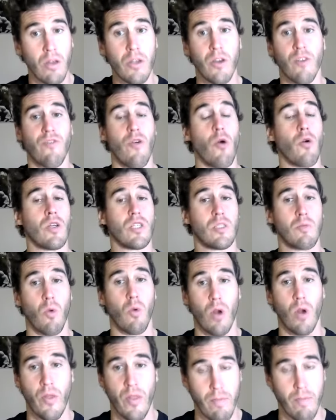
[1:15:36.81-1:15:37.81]
You're focused
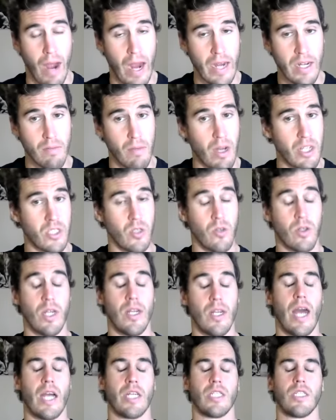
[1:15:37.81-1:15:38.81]
more on the mind to muscle
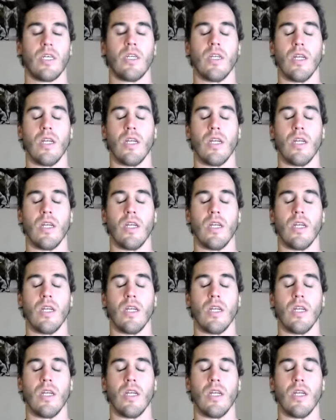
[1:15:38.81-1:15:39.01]
connection